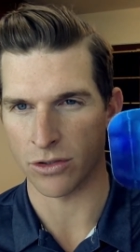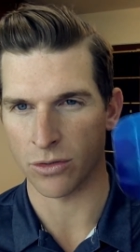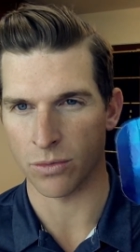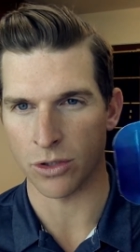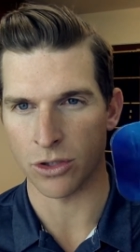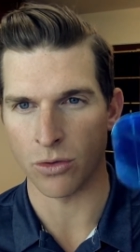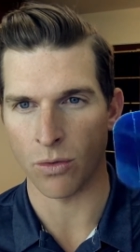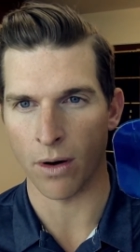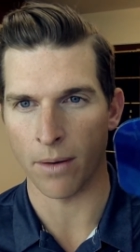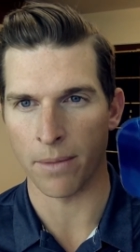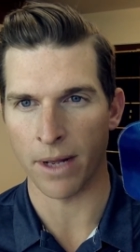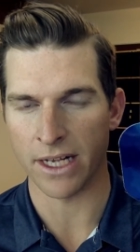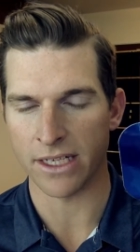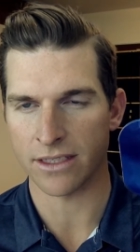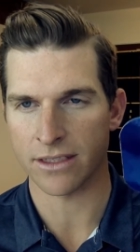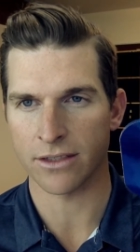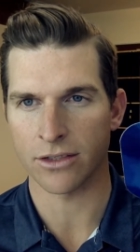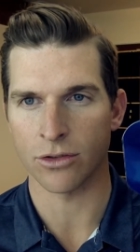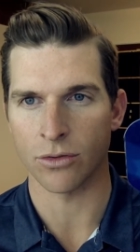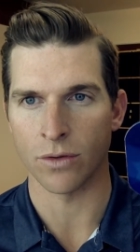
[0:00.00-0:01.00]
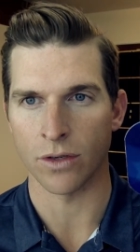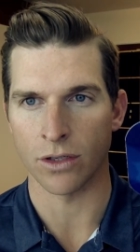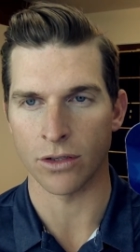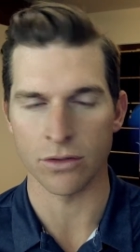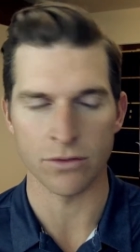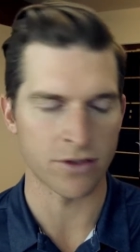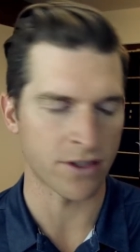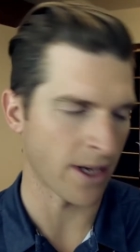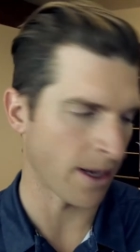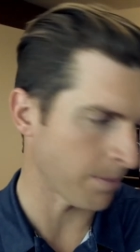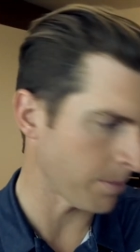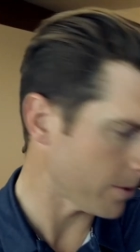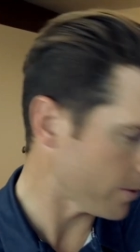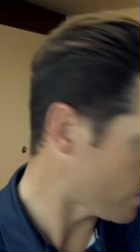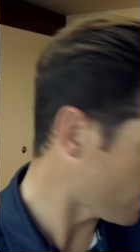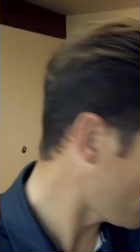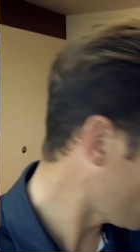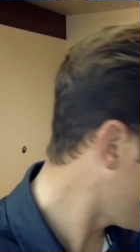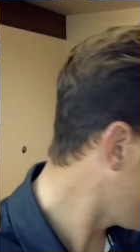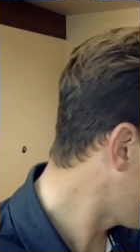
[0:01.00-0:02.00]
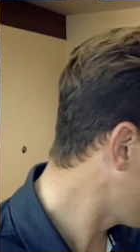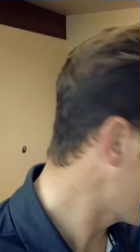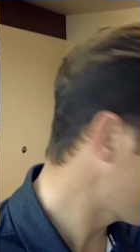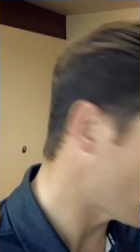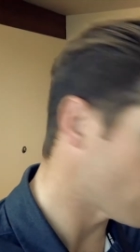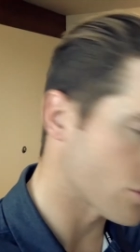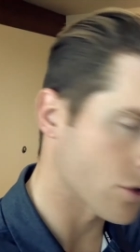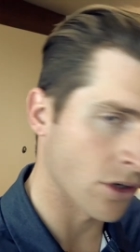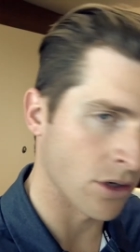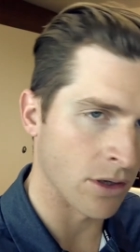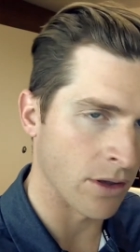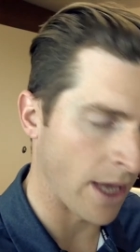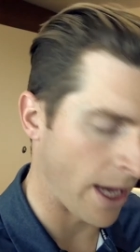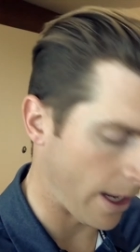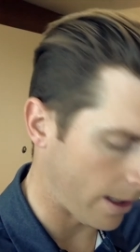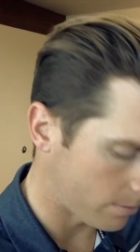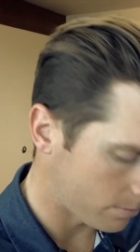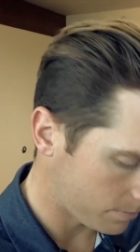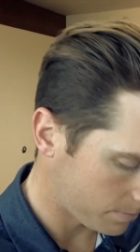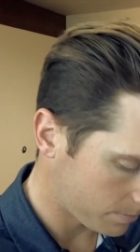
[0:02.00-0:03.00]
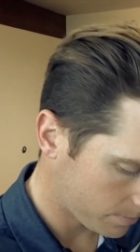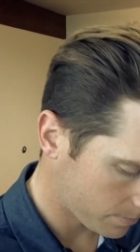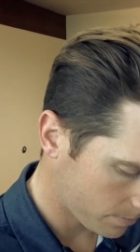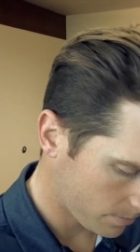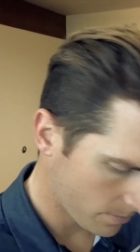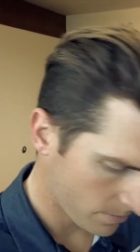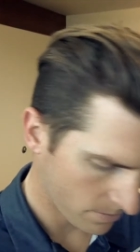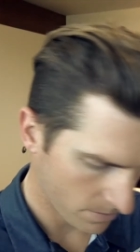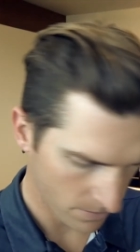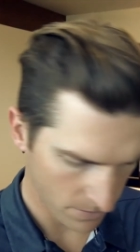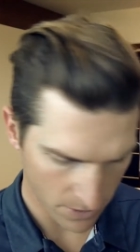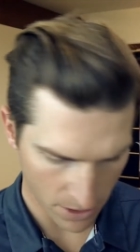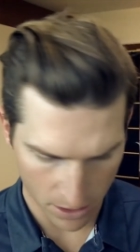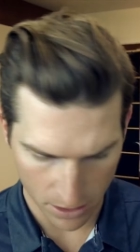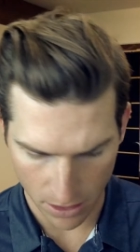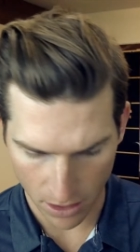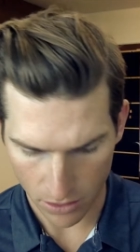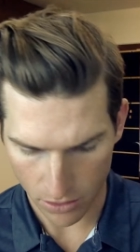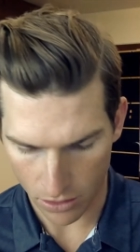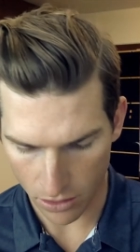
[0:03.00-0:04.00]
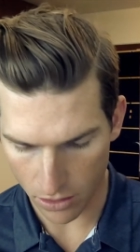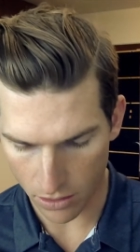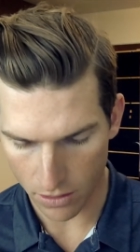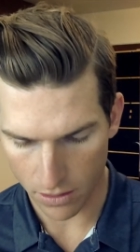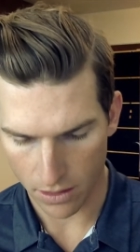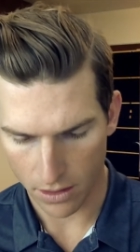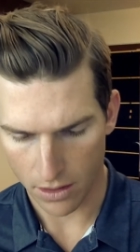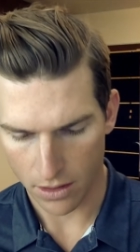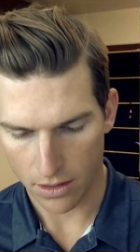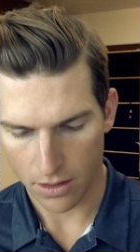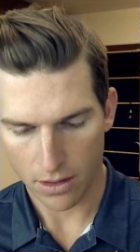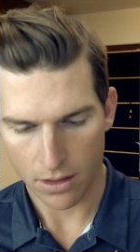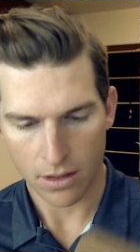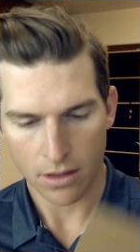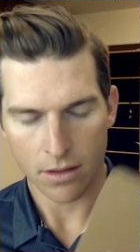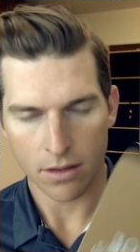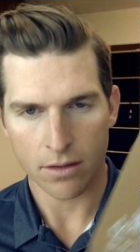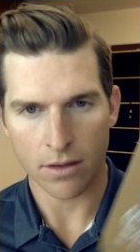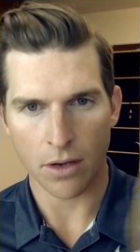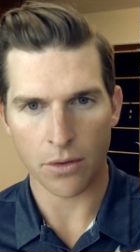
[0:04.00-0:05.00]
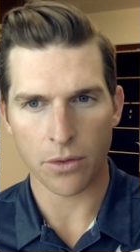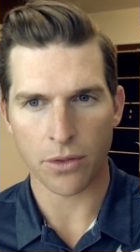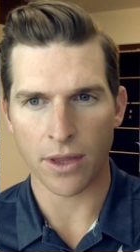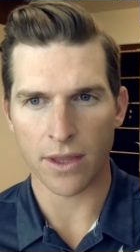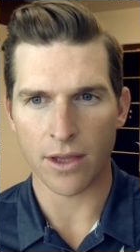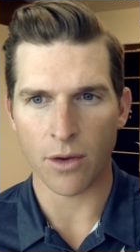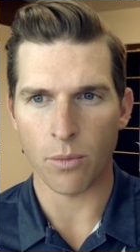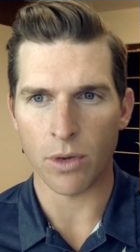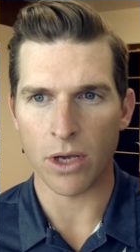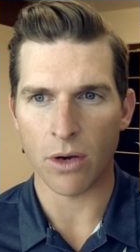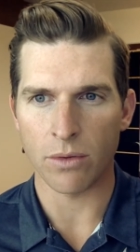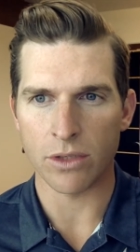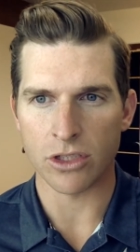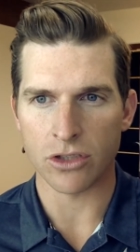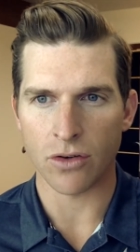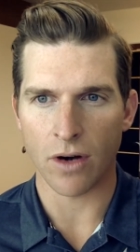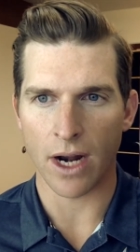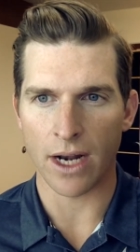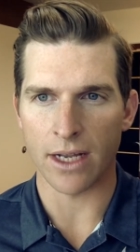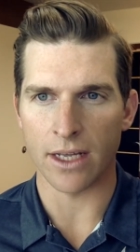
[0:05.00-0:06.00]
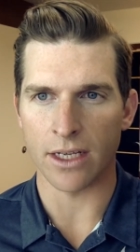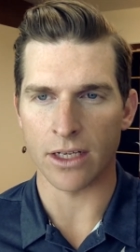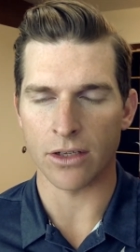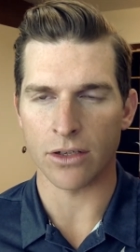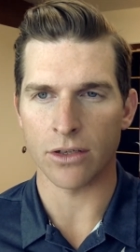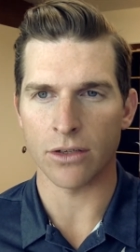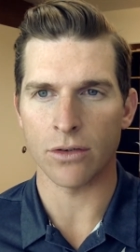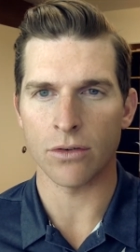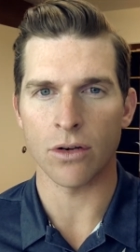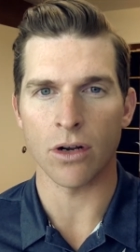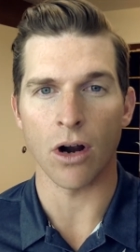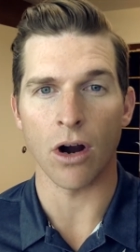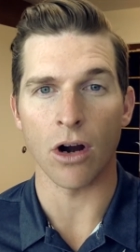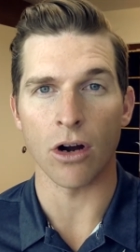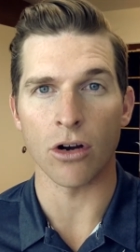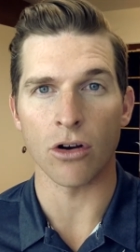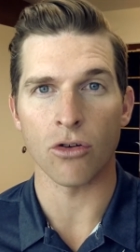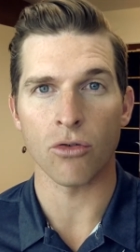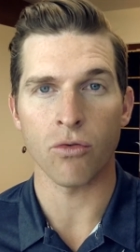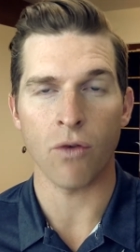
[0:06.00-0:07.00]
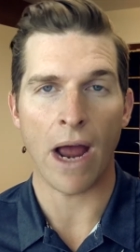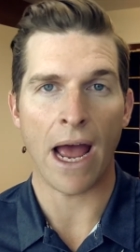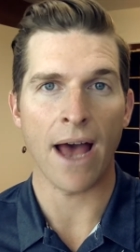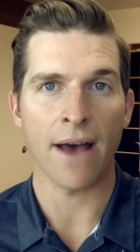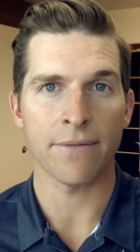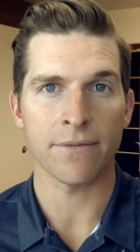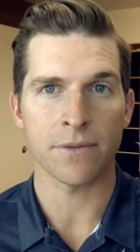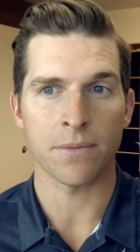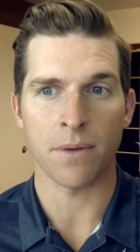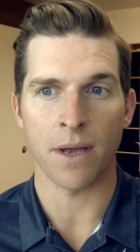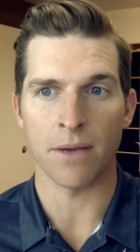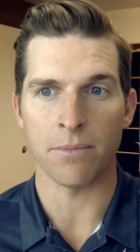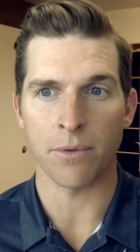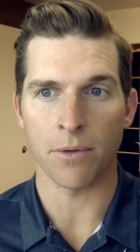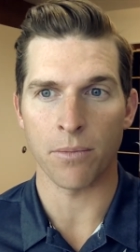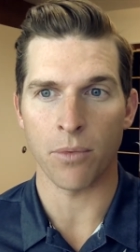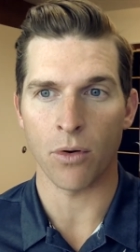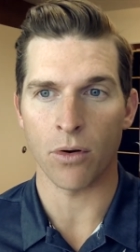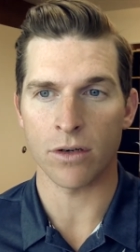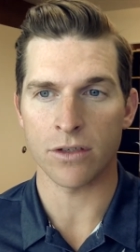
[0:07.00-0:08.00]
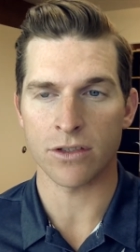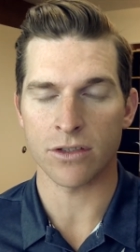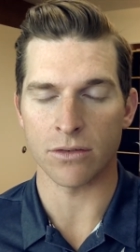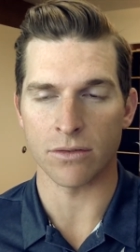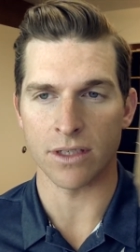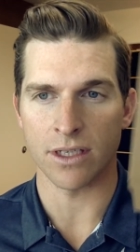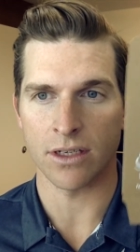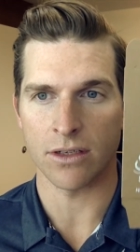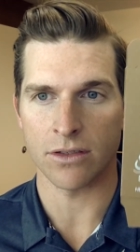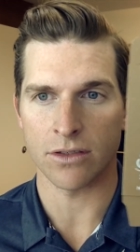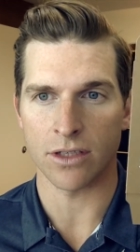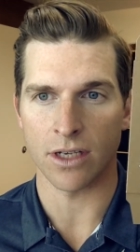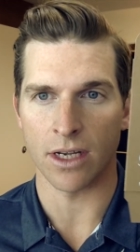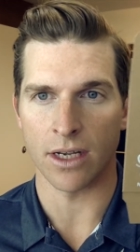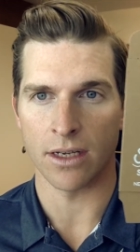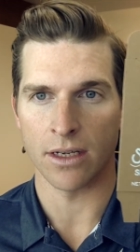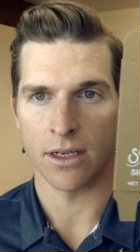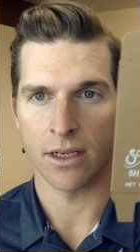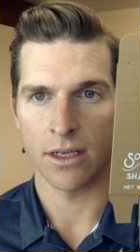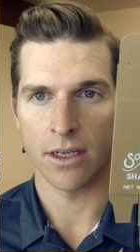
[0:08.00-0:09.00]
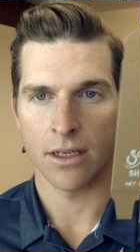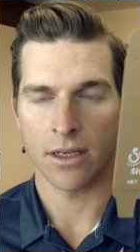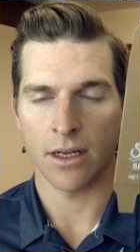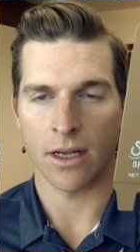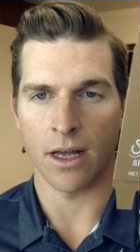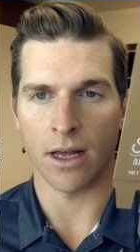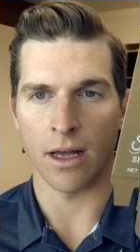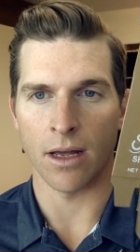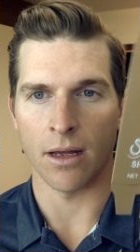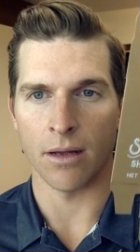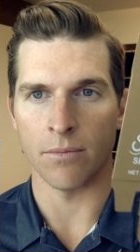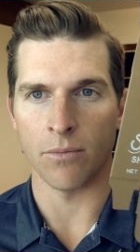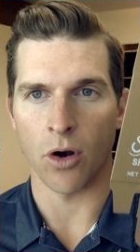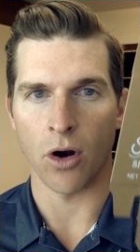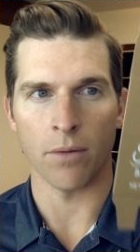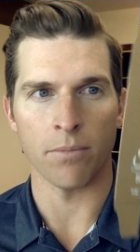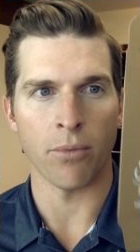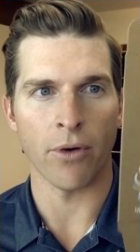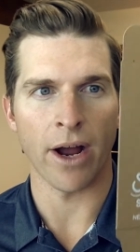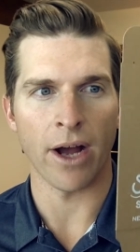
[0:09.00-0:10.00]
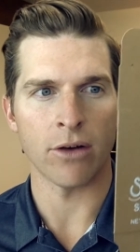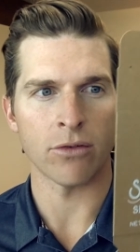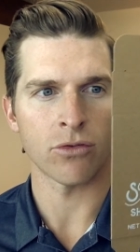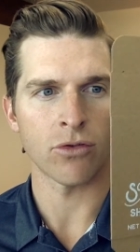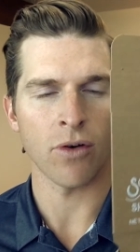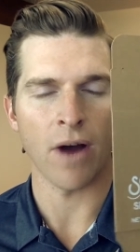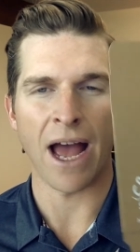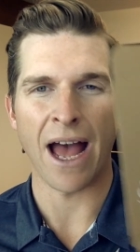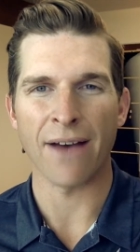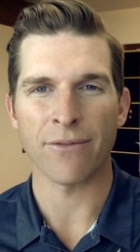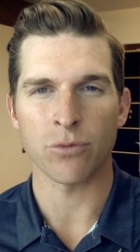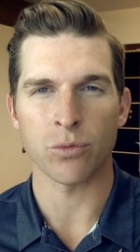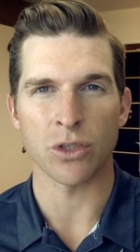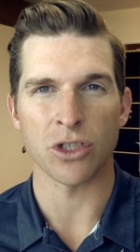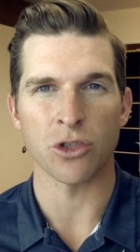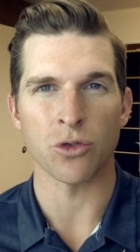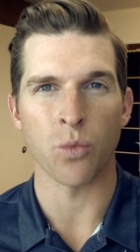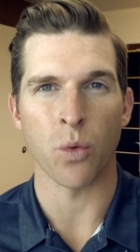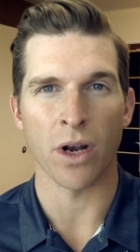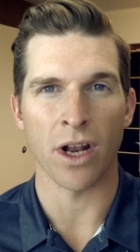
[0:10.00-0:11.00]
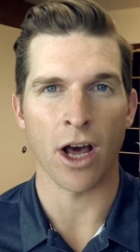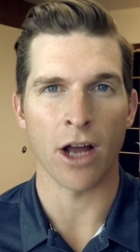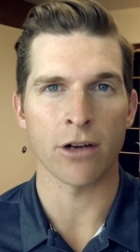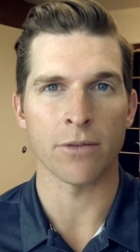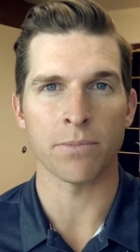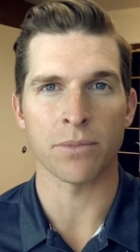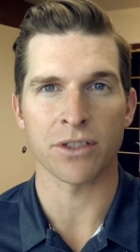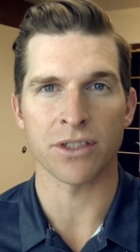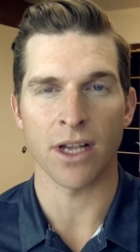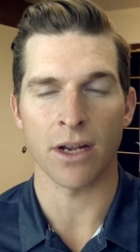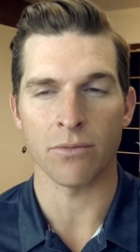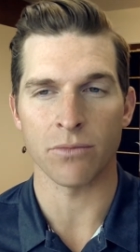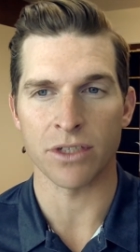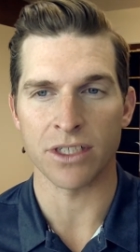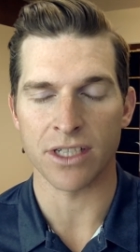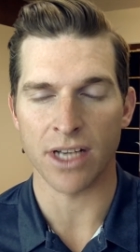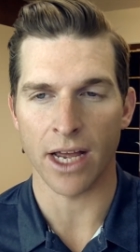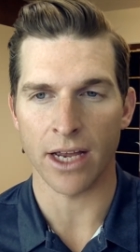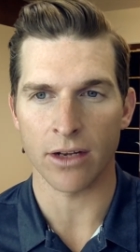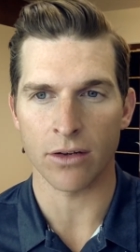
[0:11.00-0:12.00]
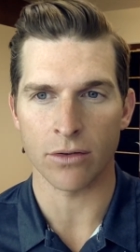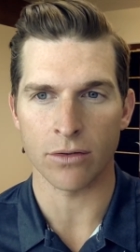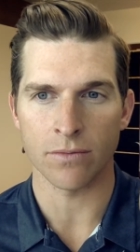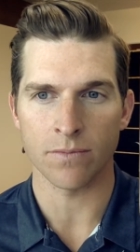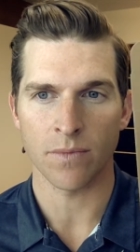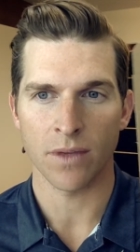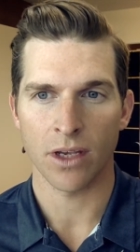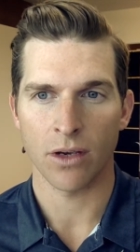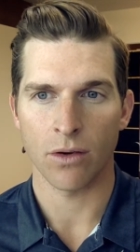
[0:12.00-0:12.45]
So we do our best to include samples to show you that. Another thing that we always try to include are craft paperboard. So here's our brown craft, which is 100% recycled.